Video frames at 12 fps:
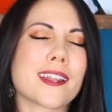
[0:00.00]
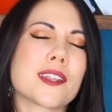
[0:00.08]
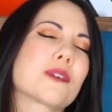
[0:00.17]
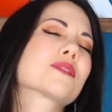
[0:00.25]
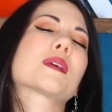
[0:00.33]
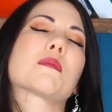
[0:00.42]
I
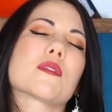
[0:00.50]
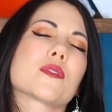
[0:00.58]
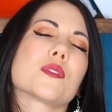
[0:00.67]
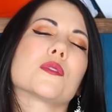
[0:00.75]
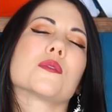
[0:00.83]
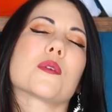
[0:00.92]
know some of
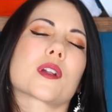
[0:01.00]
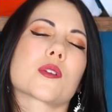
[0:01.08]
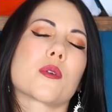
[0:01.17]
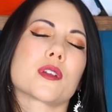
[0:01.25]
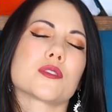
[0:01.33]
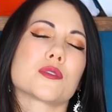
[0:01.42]
you are
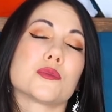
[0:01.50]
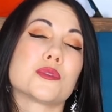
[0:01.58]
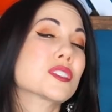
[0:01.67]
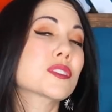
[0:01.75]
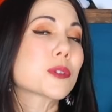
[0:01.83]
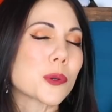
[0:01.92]
going to
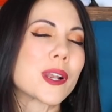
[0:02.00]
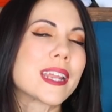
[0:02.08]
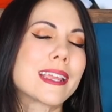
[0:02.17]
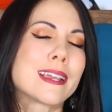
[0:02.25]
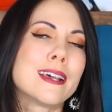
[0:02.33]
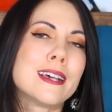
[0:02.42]

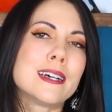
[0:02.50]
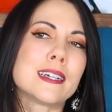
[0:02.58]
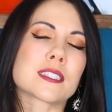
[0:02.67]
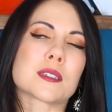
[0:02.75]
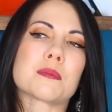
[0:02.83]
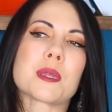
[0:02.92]
disagree.
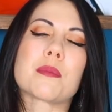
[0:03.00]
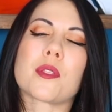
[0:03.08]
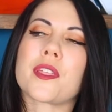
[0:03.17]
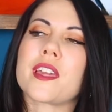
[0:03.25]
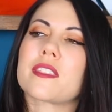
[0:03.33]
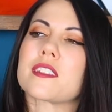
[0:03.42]
Some people
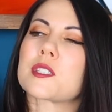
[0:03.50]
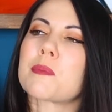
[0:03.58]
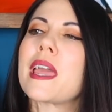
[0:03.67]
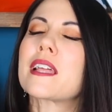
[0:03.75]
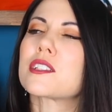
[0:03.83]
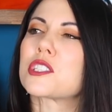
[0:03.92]
think that
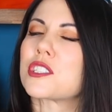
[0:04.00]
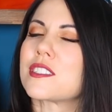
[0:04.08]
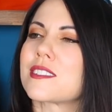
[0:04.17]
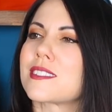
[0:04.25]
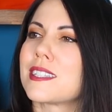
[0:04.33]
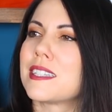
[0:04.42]
Spanglish
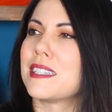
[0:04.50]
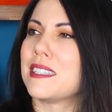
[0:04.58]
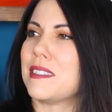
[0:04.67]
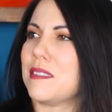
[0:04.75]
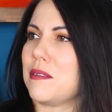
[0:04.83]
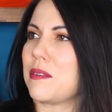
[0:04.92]
is
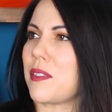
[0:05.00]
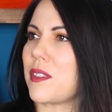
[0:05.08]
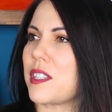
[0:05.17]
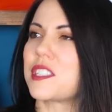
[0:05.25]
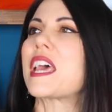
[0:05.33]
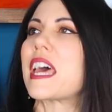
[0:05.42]

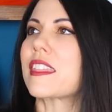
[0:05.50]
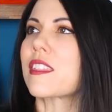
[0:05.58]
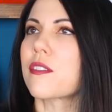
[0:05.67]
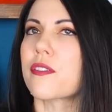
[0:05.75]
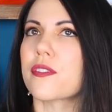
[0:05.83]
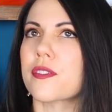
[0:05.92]
the death
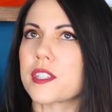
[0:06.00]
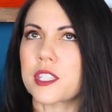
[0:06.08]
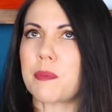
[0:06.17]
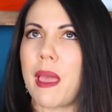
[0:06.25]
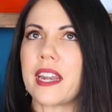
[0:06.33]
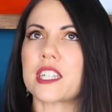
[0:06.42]
of the
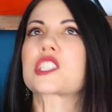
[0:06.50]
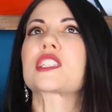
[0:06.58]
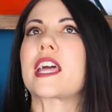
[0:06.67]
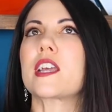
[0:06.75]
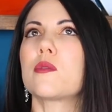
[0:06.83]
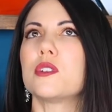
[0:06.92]
Spanish
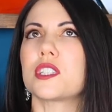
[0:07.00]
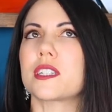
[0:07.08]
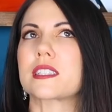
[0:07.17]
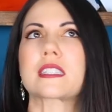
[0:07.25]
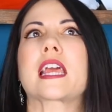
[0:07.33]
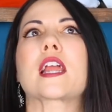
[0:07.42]
language and
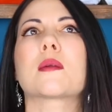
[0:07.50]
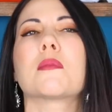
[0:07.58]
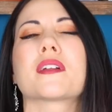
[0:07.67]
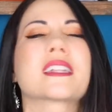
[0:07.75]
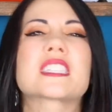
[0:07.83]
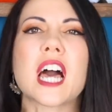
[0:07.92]
it's
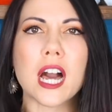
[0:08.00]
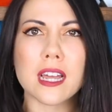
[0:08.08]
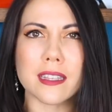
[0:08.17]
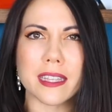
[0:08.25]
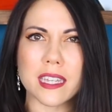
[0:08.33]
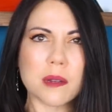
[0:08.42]
terrible and it's
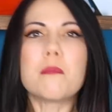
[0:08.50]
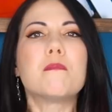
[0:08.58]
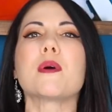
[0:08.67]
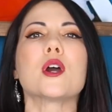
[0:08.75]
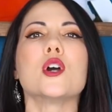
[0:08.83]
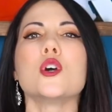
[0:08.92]
ugly and
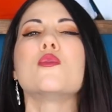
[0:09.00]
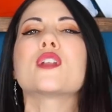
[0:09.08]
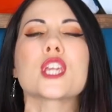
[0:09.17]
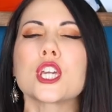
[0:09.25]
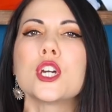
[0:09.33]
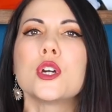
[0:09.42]
boo
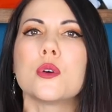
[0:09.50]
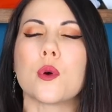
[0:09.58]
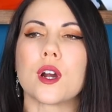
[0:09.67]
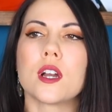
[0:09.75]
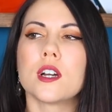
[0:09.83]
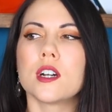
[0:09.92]
to
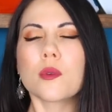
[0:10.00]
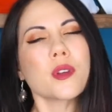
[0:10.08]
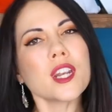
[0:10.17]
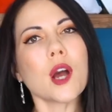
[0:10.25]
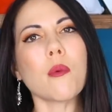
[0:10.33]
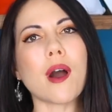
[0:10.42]
you.
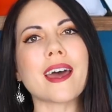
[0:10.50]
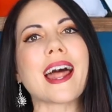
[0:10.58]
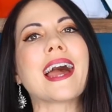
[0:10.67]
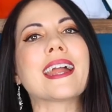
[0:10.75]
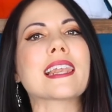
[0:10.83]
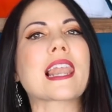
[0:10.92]
You know what?
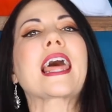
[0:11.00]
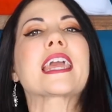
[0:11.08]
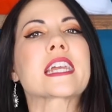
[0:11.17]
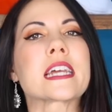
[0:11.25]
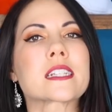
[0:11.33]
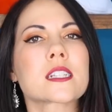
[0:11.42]
I
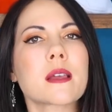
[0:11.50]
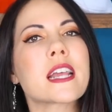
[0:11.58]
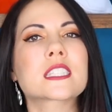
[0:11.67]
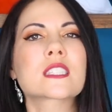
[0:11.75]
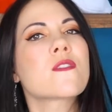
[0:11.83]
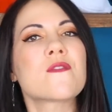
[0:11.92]
like it. It's